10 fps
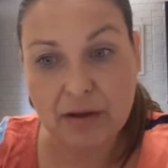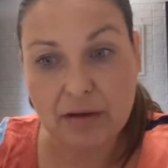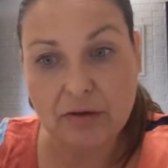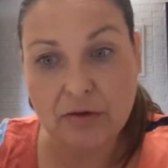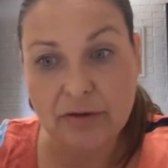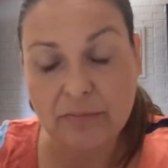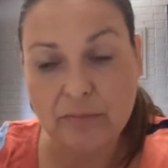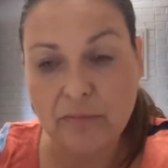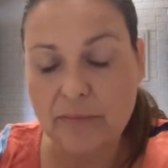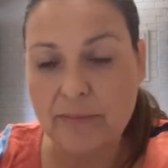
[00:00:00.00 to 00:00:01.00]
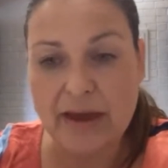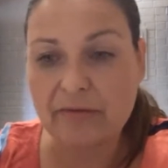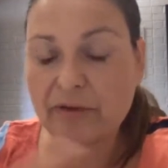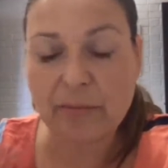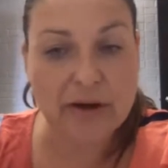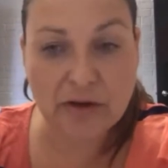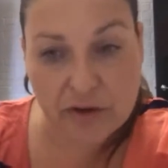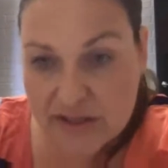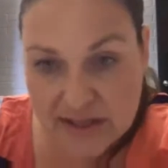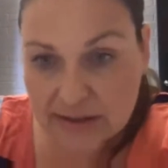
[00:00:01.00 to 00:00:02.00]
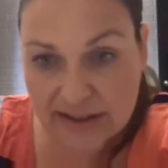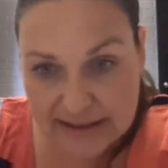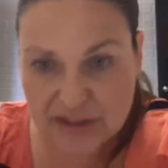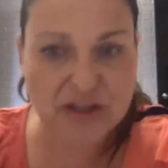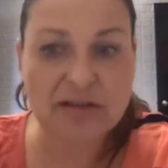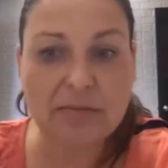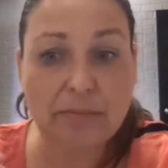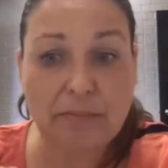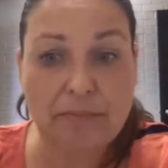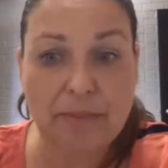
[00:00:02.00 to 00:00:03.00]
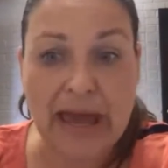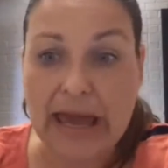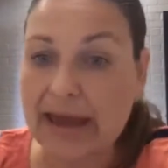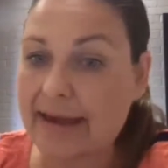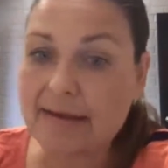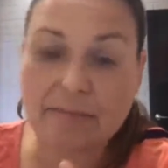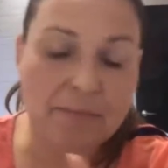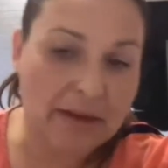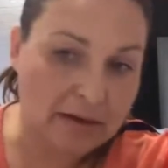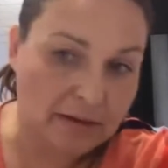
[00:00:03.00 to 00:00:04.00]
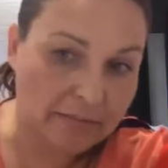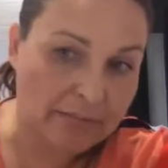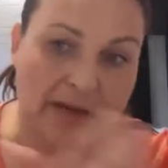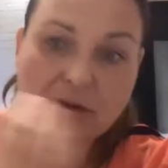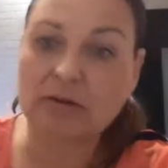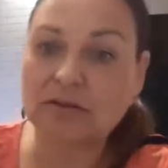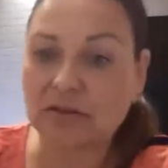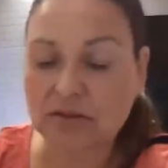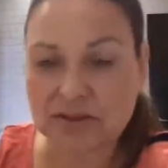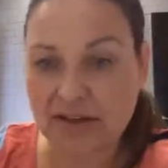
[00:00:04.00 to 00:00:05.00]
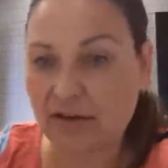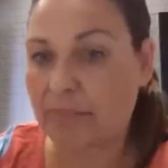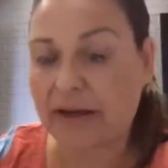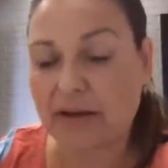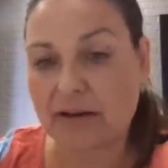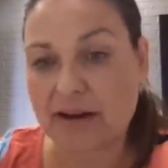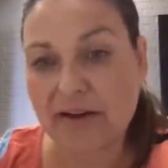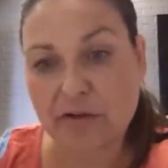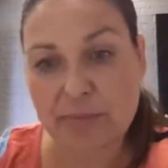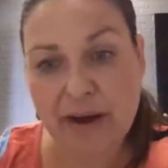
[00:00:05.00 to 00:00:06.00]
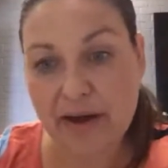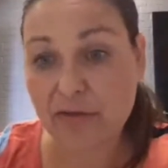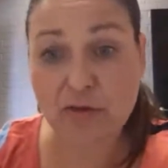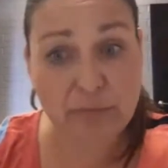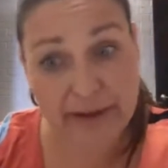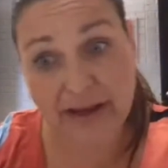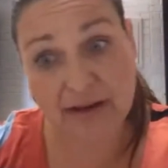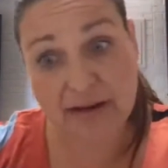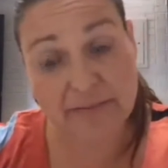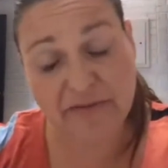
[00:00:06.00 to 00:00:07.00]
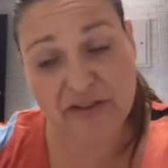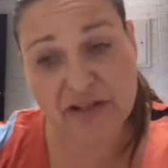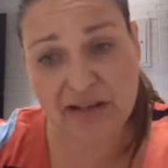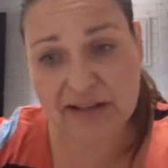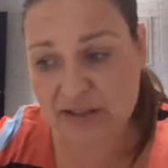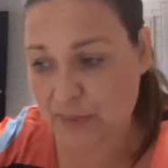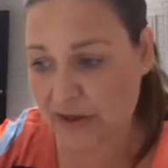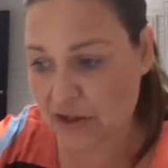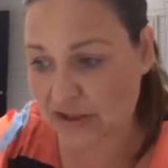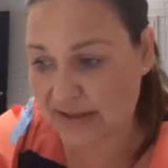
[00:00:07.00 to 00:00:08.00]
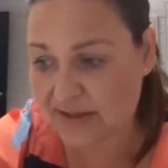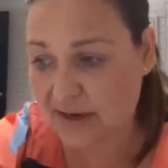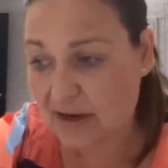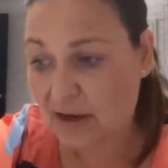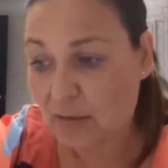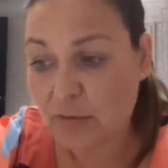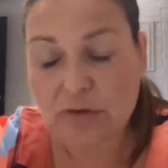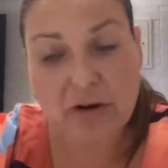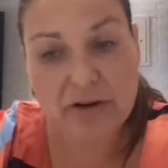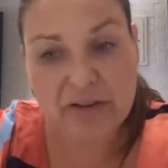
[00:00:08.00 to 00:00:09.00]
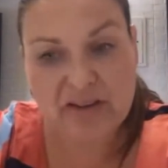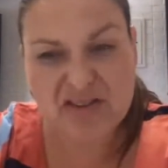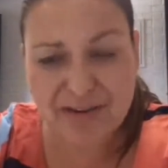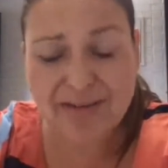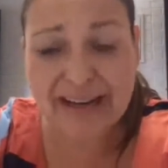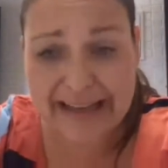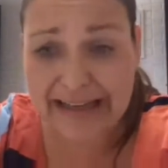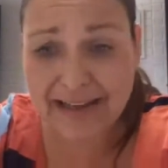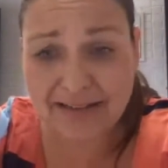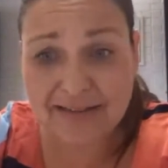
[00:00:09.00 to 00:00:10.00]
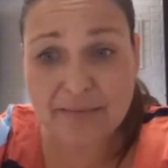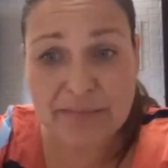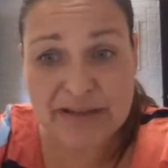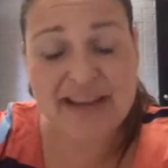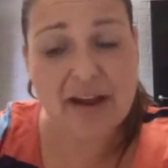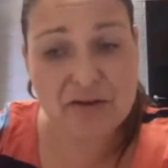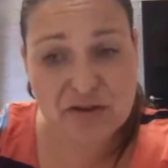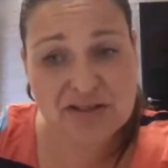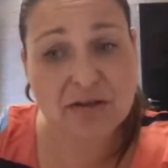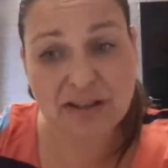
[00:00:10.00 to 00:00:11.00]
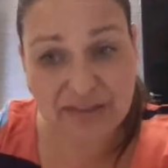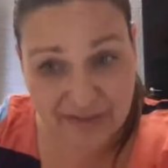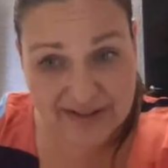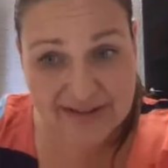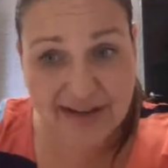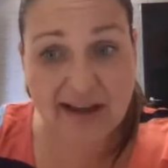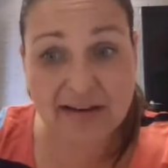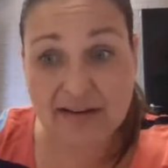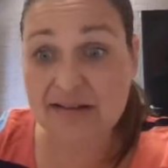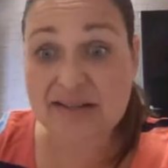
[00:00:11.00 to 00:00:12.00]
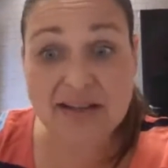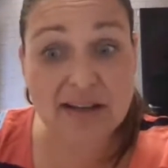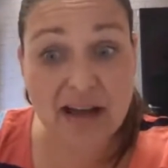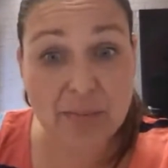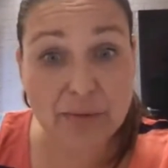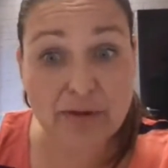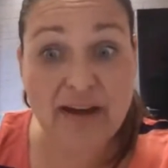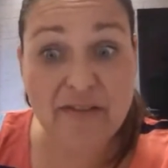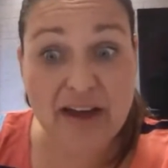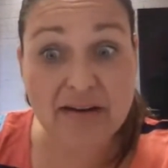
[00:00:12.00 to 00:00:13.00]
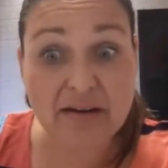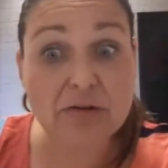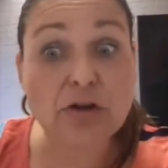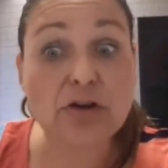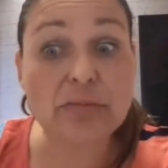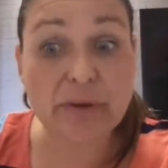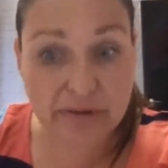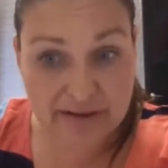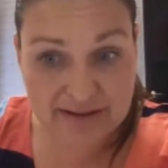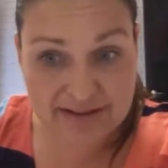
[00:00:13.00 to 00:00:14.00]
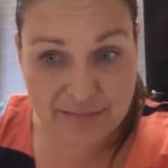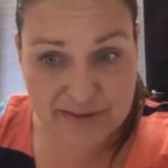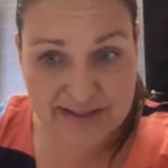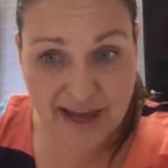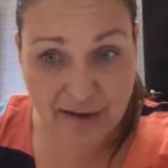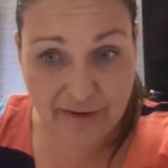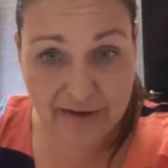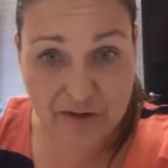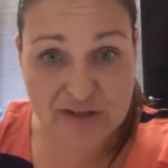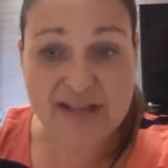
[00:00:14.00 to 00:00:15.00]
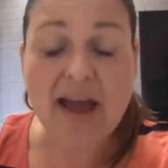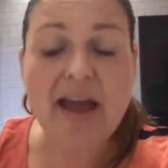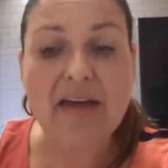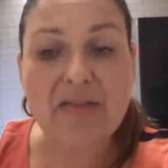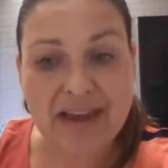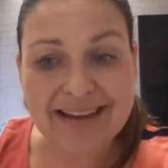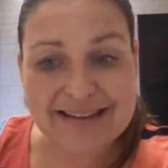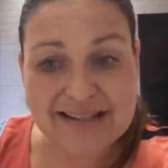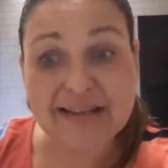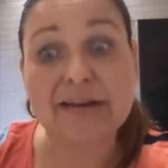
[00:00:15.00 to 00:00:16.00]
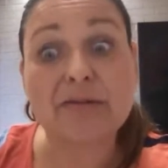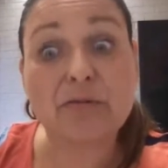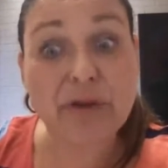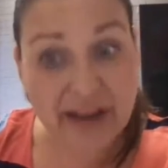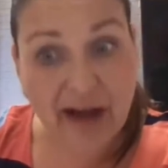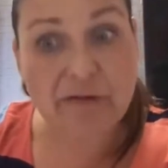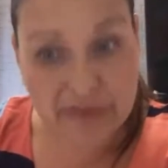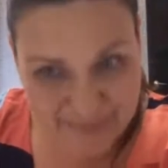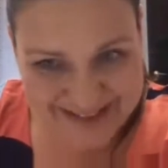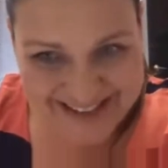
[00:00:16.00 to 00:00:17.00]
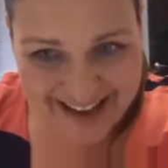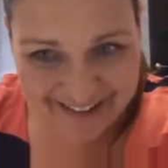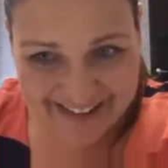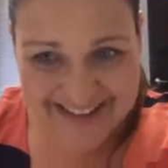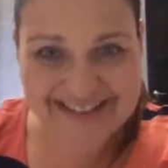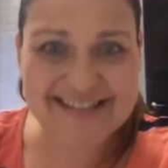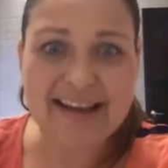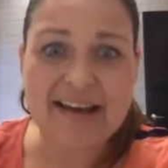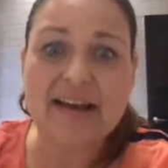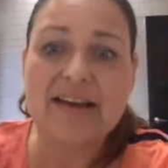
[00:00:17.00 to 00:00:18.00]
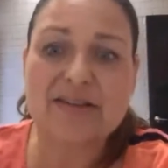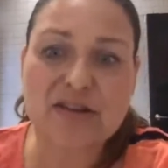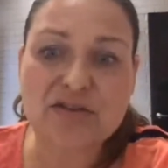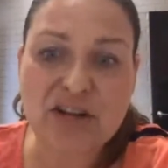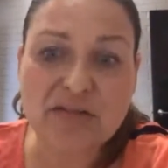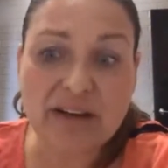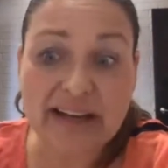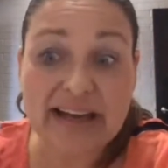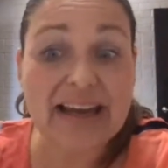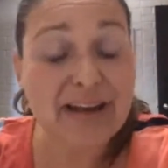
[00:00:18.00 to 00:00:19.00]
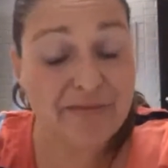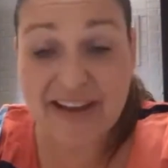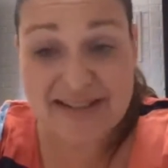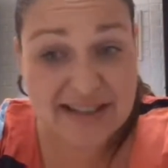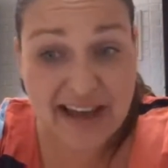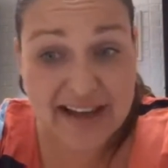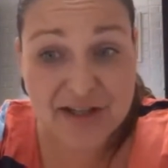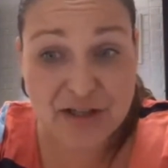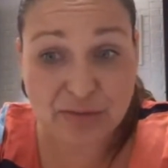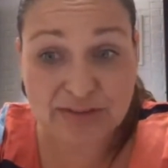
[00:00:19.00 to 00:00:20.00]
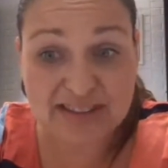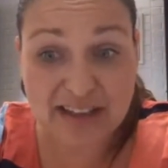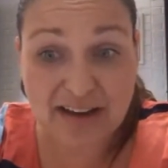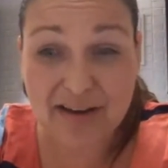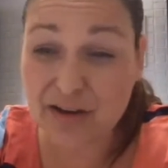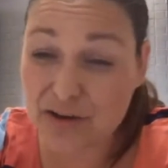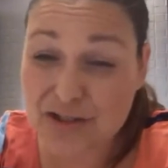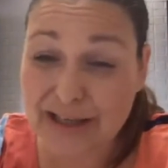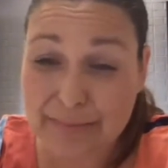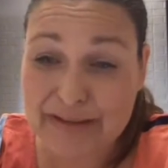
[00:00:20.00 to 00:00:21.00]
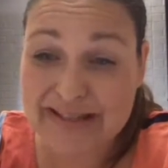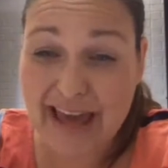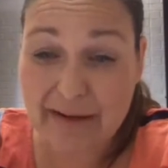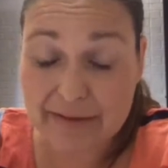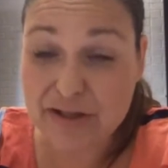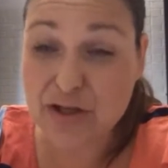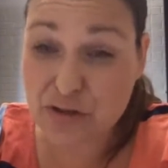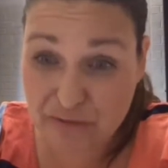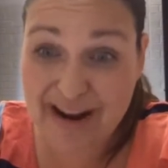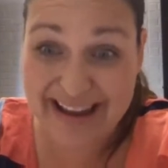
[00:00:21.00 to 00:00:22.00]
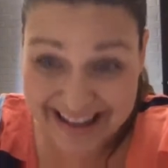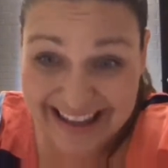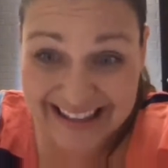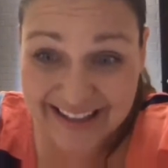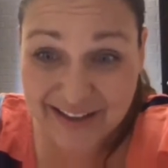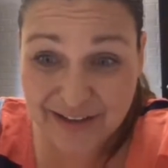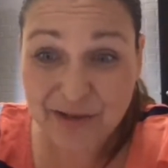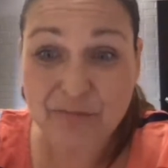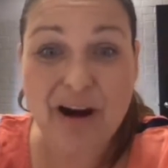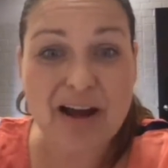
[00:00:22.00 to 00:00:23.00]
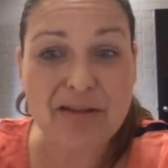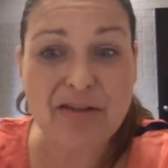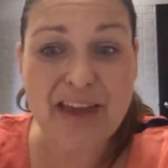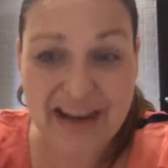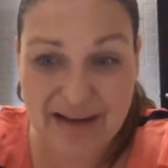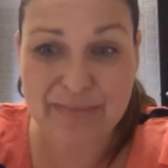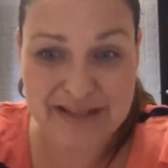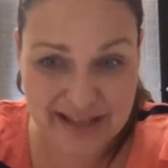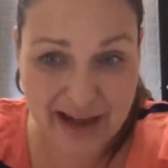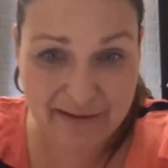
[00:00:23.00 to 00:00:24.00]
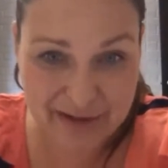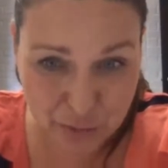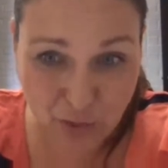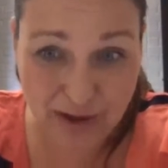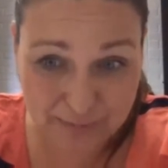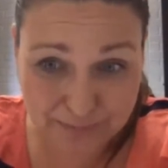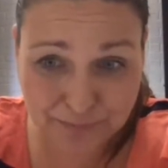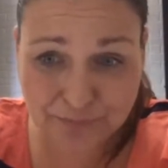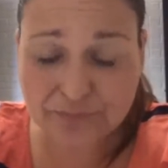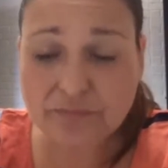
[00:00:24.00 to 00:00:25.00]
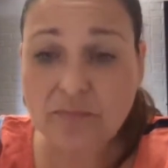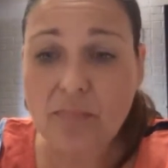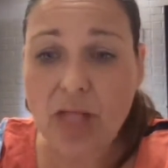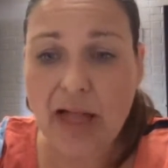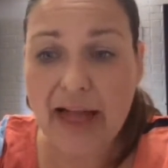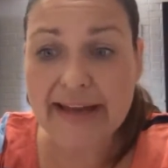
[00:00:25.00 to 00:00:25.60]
you know, everyone who's a clinician, be it a medical doctor, be it a naturopath, or be it a fertility specialist, will know that generally miscarriages are not investigated until a couple have had numerous miscarriages and they're considered recurrent miscarriages. So generally investigation will start usually at miscarriage 3 rather than at miscarriage 1. And